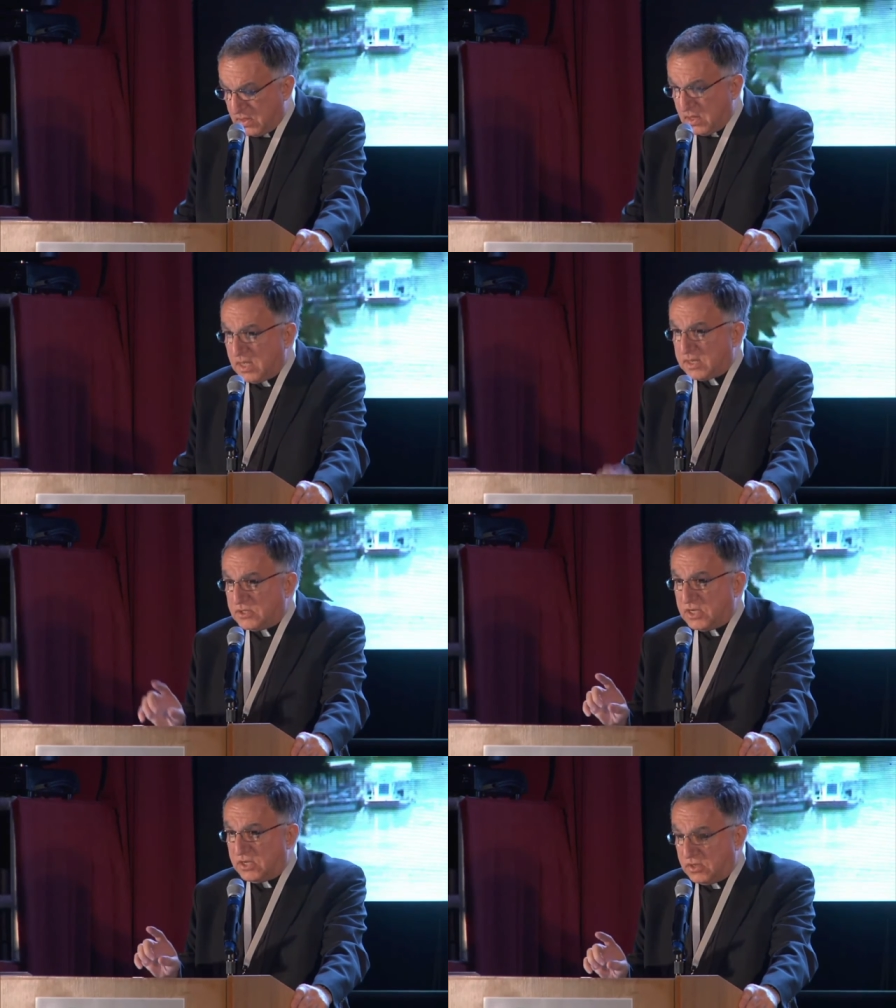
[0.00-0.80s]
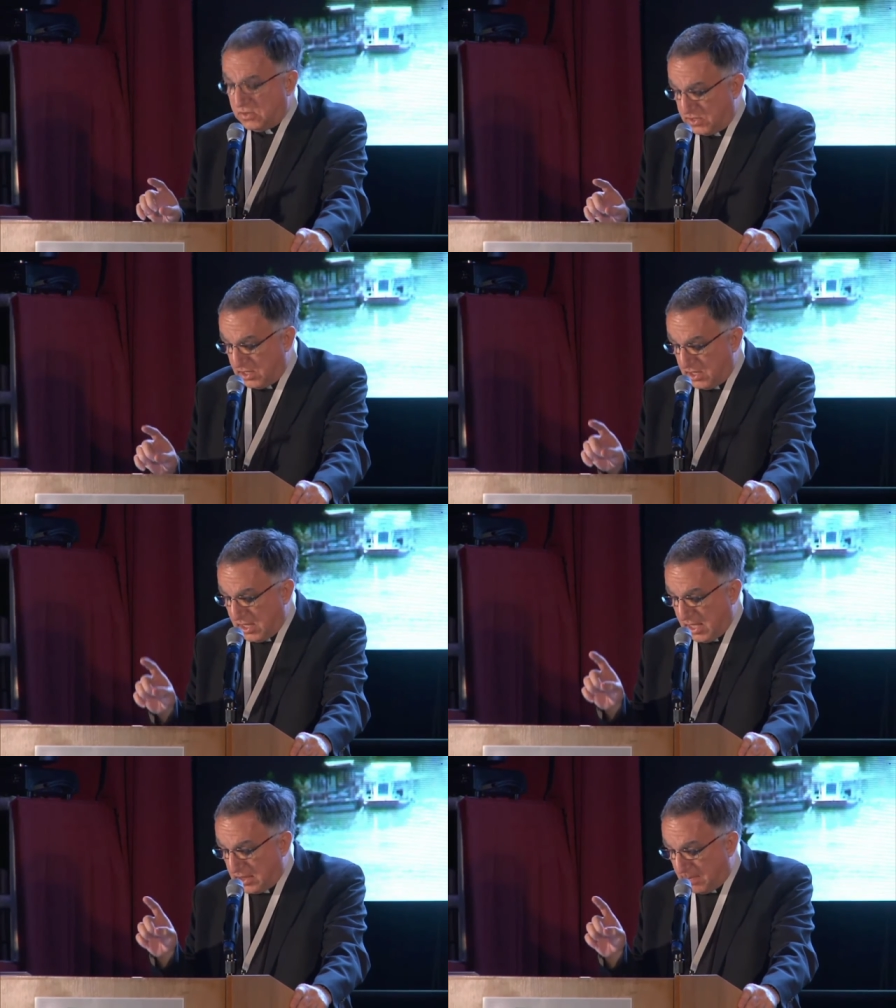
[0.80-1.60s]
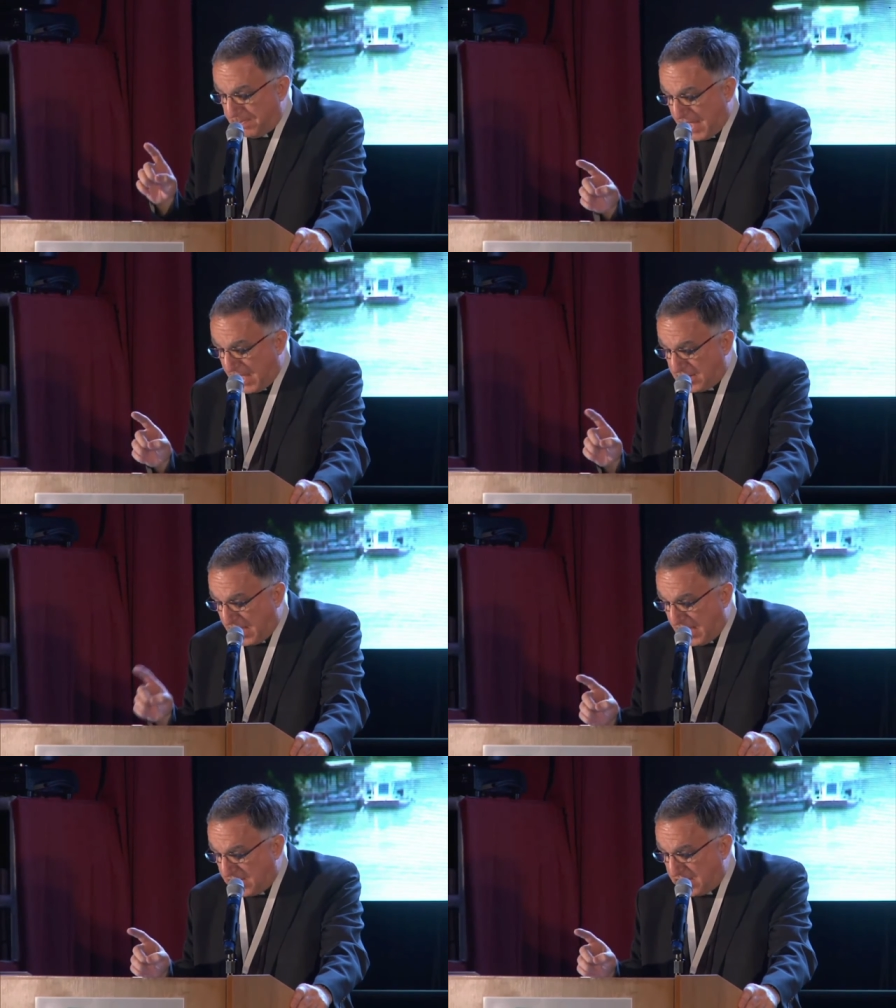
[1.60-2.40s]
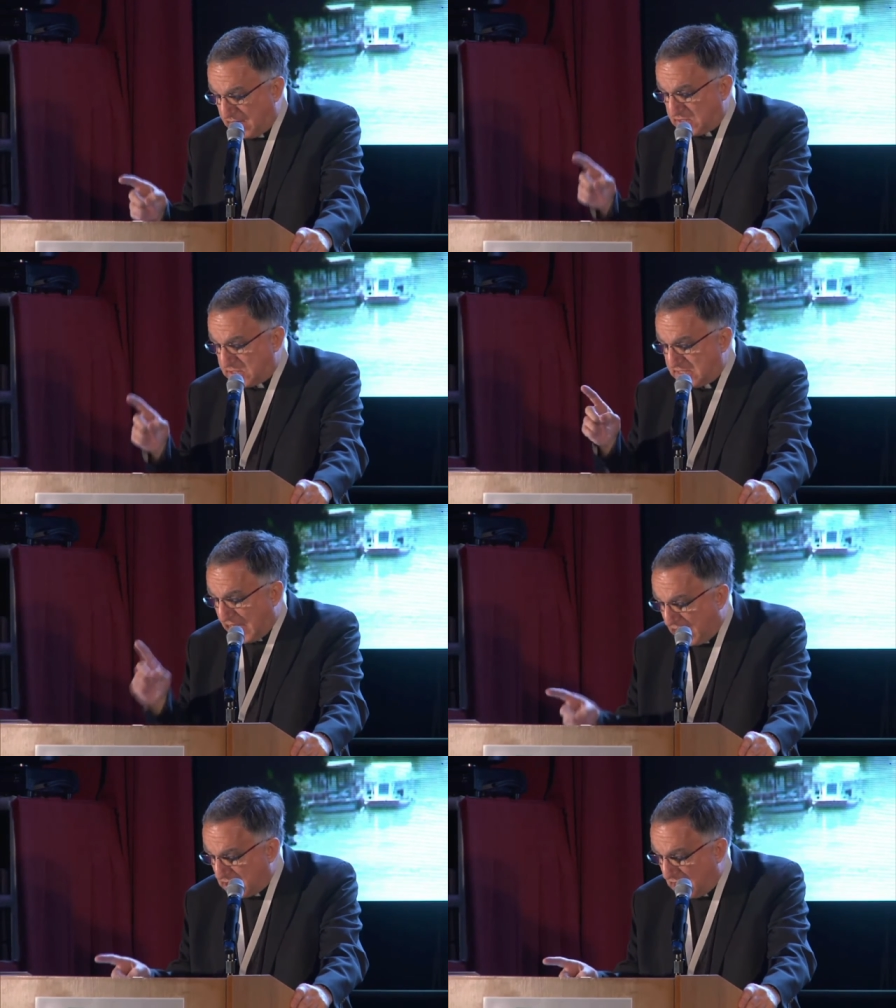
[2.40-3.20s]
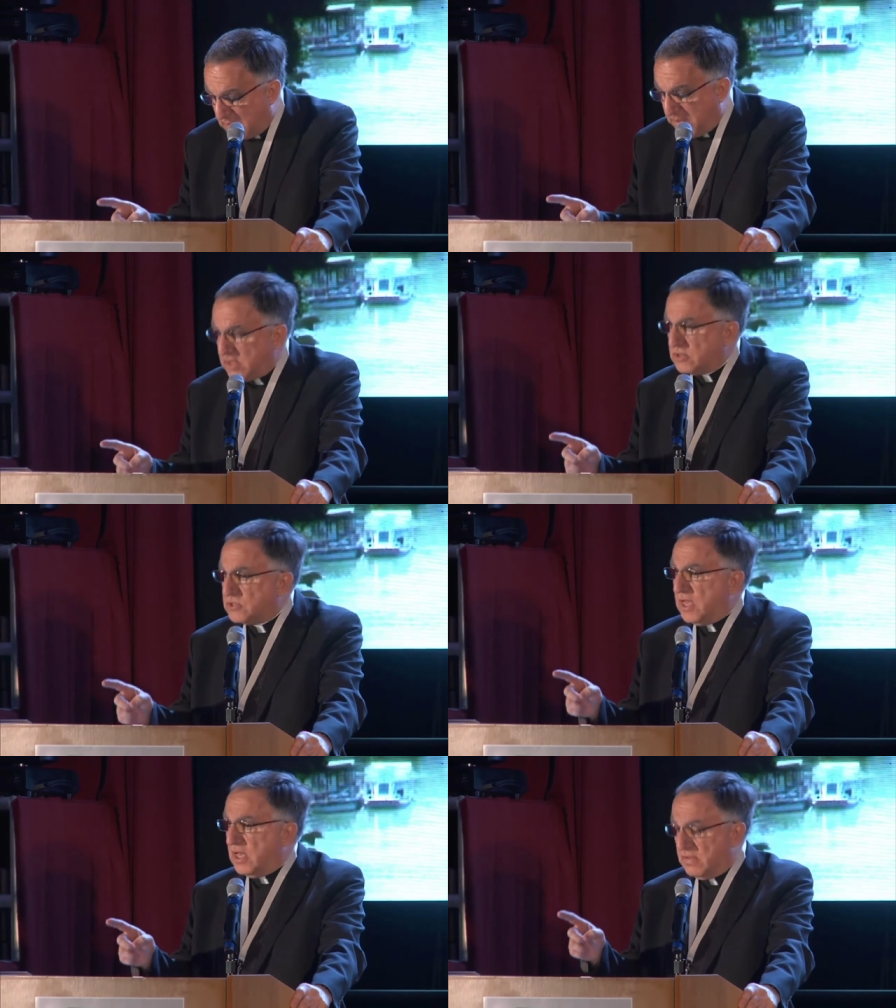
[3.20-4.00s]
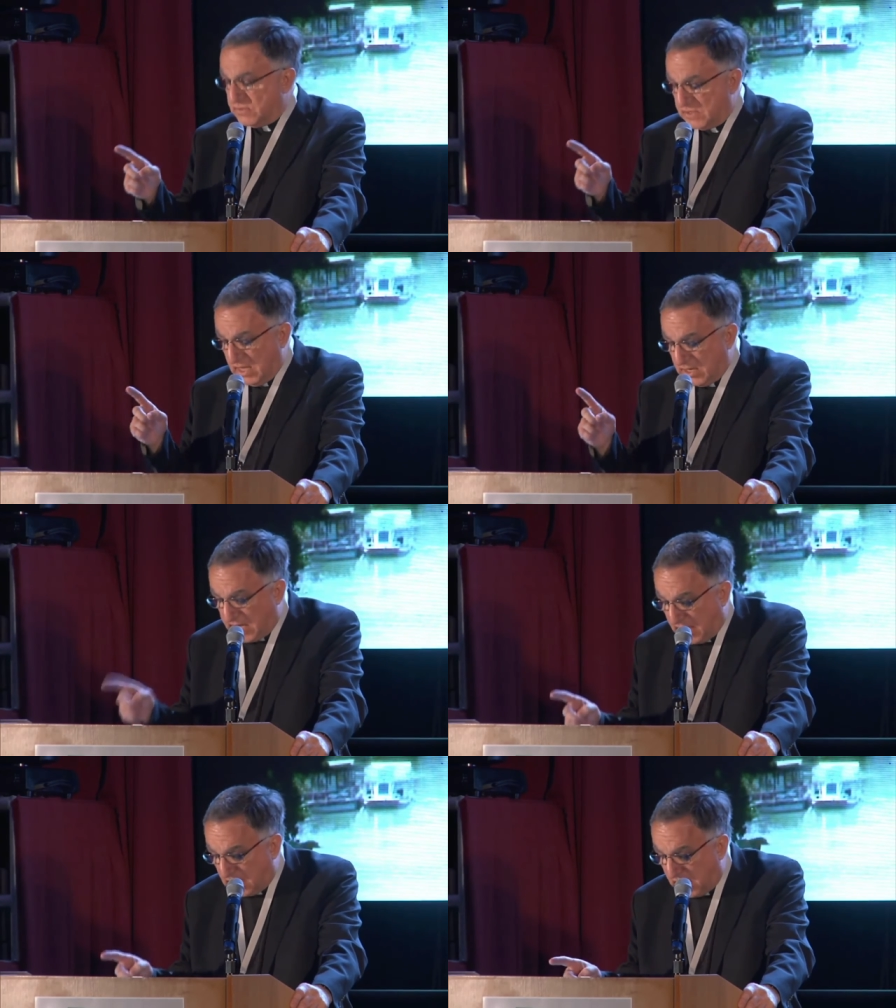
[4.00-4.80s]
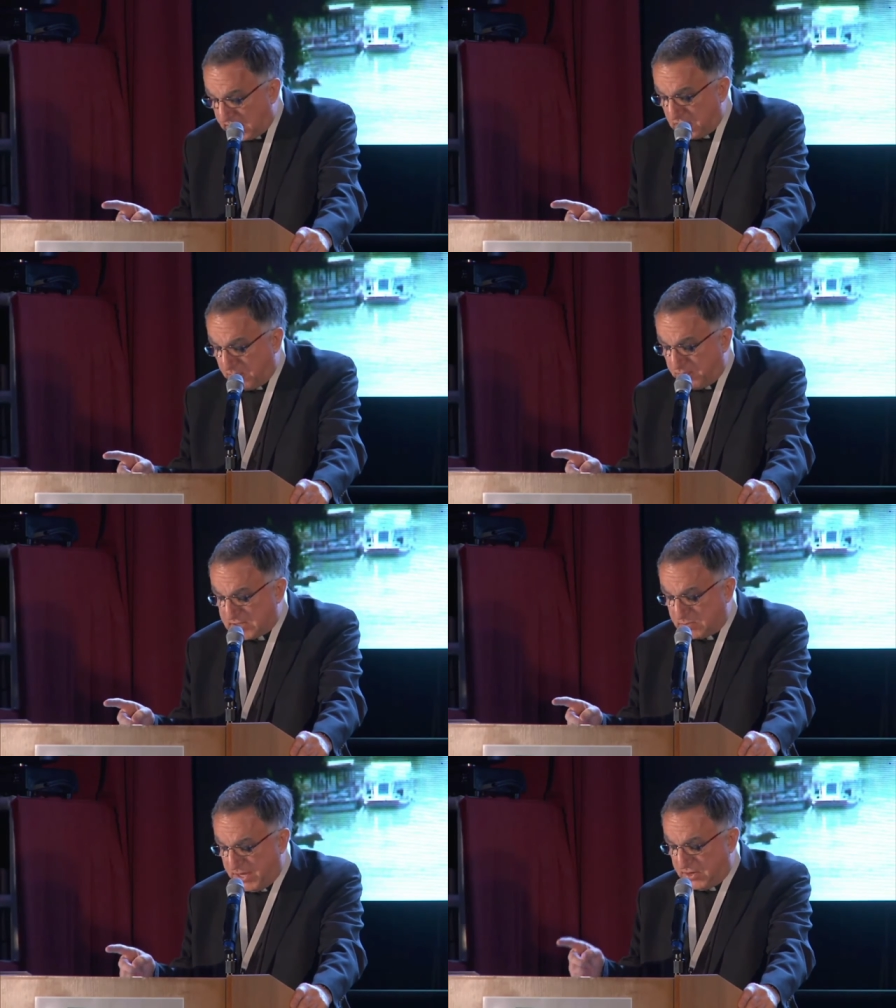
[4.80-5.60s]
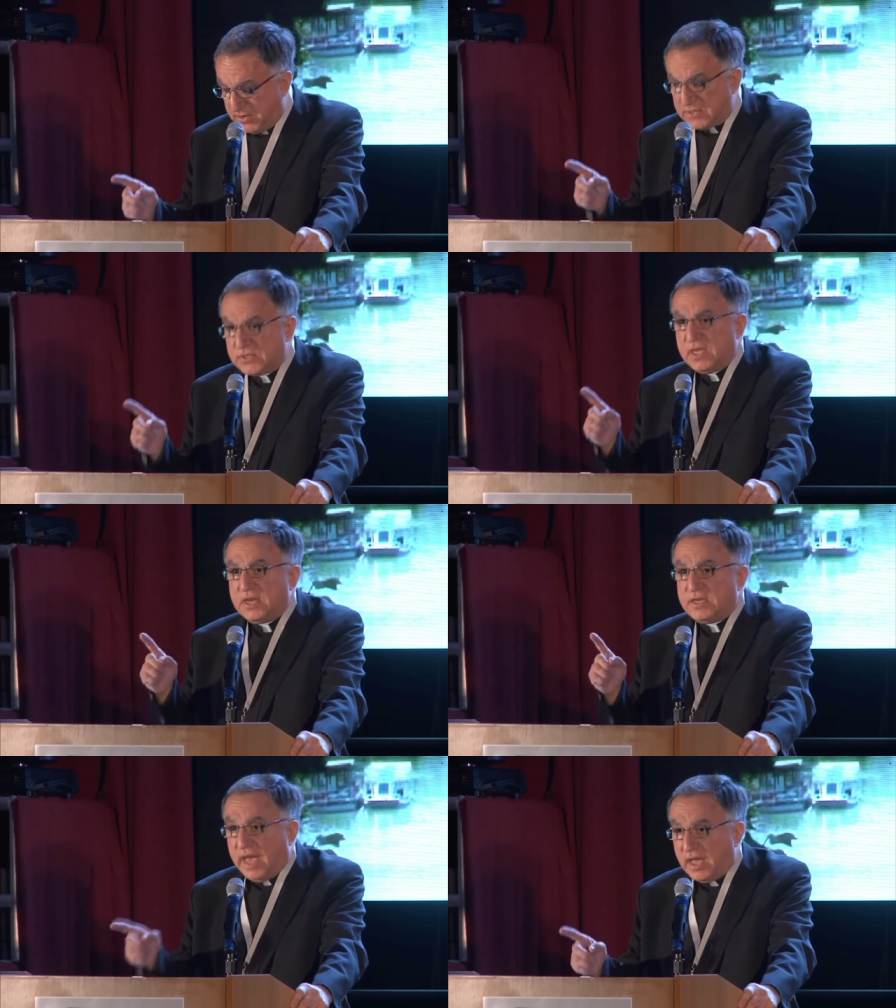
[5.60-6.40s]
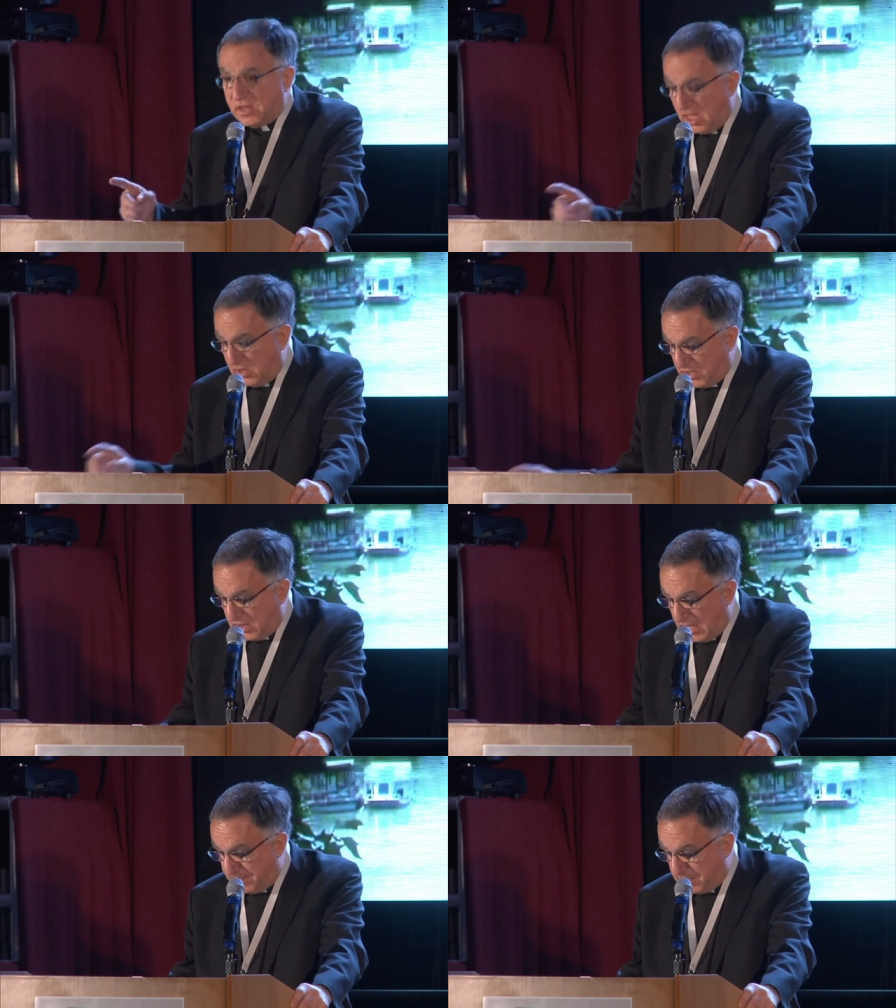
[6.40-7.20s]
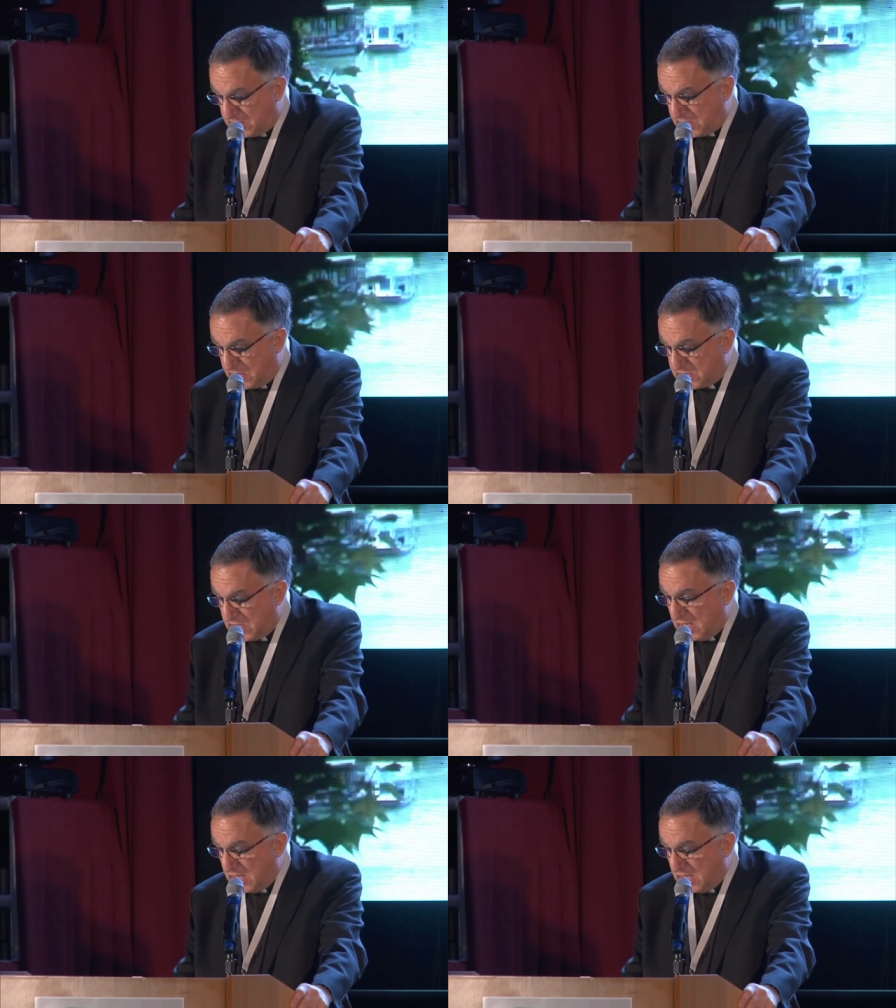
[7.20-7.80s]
And he continued, The path ahead then is dialogue among yourselves, dialogue in your presbyterates, dialogue with laypersons,